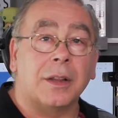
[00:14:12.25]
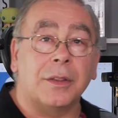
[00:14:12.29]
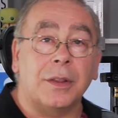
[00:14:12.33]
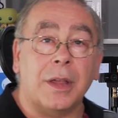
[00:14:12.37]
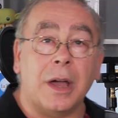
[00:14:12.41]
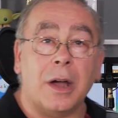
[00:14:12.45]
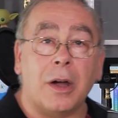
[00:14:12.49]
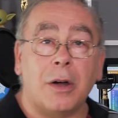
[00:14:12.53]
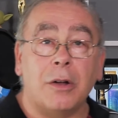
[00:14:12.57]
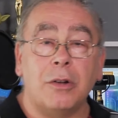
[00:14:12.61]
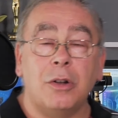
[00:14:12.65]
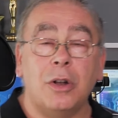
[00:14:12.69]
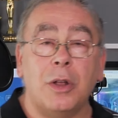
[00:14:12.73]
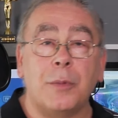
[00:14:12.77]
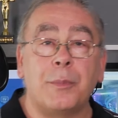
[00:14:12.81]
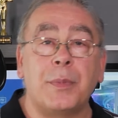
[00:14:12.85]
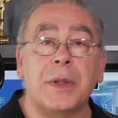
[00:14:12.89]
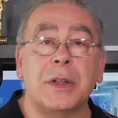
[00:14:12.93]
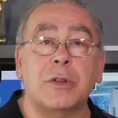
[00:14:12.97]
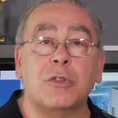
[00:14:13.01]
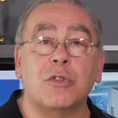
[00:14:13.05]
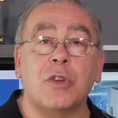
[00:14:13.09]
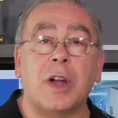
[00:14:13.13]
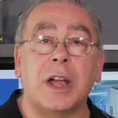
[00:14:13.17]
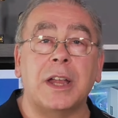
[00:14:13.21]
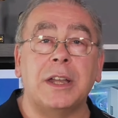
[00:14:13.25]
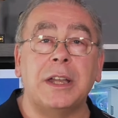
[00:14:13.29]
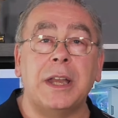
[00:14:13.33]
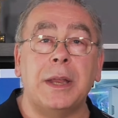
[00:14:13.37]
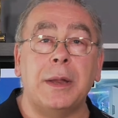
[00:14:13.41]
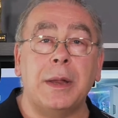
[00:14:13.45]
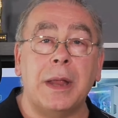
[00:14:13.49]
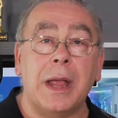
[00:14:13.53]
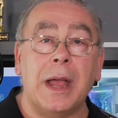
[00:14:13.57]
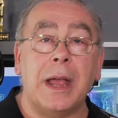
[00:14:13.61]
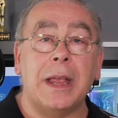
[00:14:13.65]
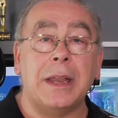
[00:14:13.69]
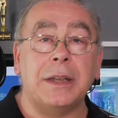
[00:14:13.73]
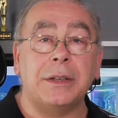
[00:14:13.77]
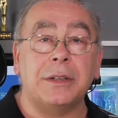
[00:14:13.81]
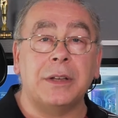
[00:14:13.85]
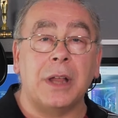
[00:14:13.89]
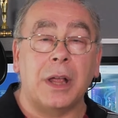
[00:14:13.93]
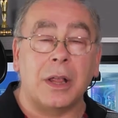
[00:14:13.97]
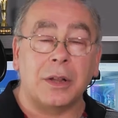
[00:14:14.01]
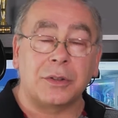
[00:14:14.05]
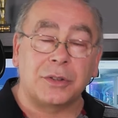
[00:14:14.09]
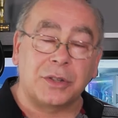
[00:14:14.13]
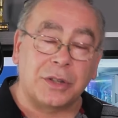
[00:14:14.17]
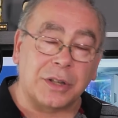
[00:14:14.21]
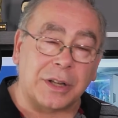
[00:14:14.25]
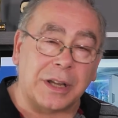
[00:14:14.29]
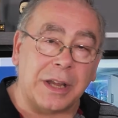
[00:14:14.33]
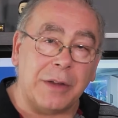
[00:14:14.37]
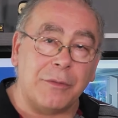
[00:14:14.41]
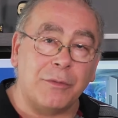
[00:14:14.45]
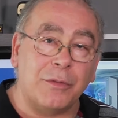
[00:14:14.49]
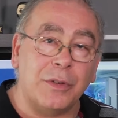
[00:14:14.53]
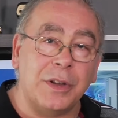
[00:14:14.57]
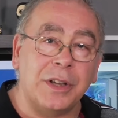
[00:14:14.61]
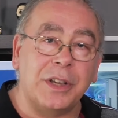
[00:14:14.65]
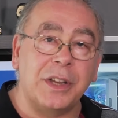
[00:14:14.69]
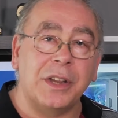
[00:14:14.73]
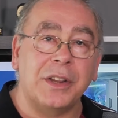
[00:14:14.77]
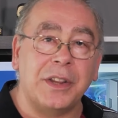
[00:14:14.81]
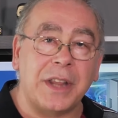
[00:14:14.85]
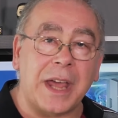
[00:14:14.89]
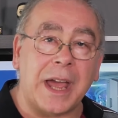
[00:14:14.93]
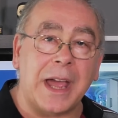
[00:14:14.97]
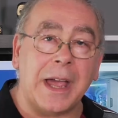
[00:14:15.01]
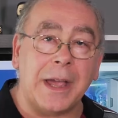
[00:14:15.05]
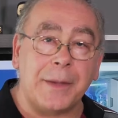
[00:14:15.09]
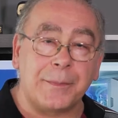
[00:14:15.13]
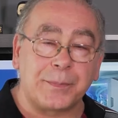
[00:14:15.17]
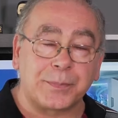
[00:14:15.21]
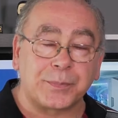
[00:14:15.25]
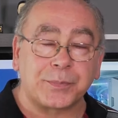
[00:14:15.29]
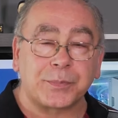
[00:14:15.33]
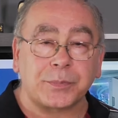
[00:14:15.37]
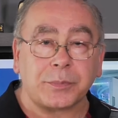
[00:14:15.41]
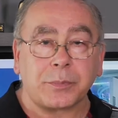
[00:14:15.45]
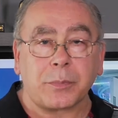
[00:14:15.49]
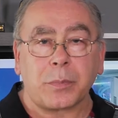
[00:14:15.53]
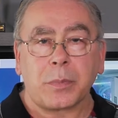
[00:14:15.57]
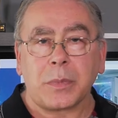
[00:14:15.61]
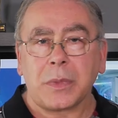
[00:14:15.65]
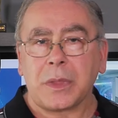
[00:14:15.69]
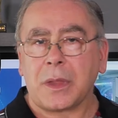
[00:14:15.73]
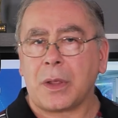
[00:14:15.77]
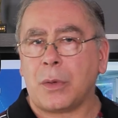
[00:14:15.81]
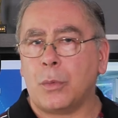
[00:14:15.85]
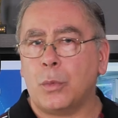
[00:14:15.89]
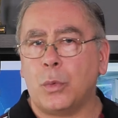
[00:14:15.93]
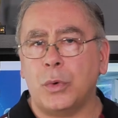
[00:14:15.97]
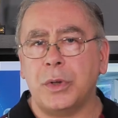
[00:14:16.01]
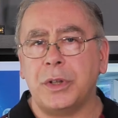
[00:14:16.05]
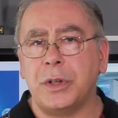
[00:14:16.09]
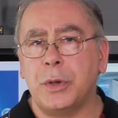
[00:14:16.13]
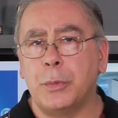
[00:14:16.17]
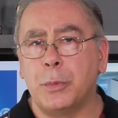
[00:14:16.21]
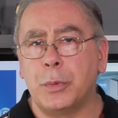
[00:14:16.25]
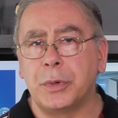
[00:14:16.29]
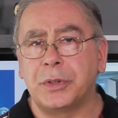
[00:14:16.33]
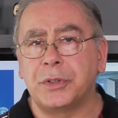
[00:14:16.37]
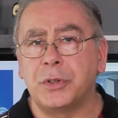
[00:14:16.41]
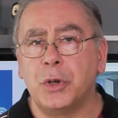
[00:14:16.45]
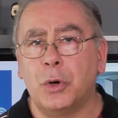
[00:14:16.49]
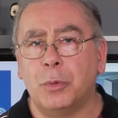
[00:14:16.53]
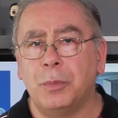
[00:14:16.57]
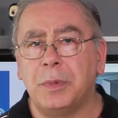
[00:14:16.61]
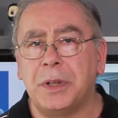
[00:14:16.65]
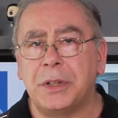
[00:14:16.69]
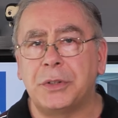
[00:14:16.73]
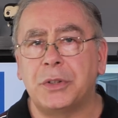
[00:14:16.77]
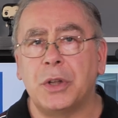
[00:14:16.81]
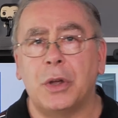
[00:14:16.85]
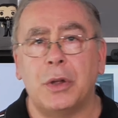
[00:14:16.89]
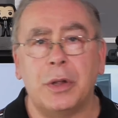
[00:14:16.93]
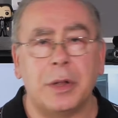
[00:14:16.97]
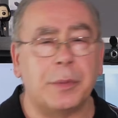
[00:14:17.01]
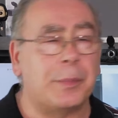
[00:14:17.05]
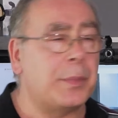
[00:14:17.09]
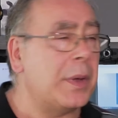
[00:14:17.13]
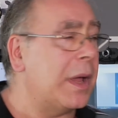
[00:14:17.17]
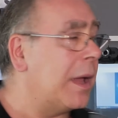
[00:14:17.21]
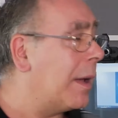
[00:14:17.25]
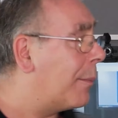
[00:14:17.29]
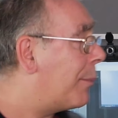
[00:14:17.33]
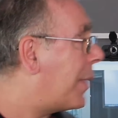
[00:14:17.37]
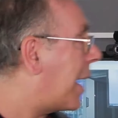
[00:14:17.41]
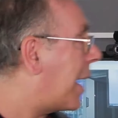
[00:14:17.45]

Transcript: They are a little bit grainy, and to get rid of that, what you would normally do is put a